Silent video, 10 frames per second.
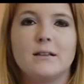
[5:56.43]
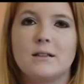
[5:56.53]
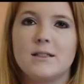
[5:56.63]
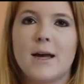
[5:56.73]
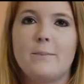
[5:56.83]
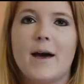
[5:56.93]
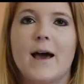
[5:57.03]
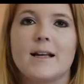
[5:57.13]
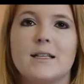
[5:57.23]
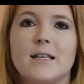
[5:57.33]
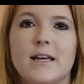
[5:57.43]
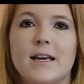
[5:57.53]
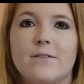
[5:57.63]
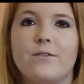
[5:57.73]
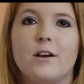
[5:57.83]
step back and see
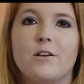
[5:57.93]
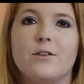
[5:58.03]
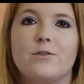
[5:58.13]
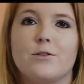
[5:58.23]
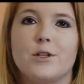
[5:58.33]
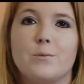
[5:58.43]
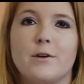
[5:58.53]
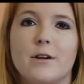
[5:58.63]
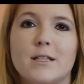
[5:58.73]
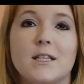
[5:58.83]
if their user experience,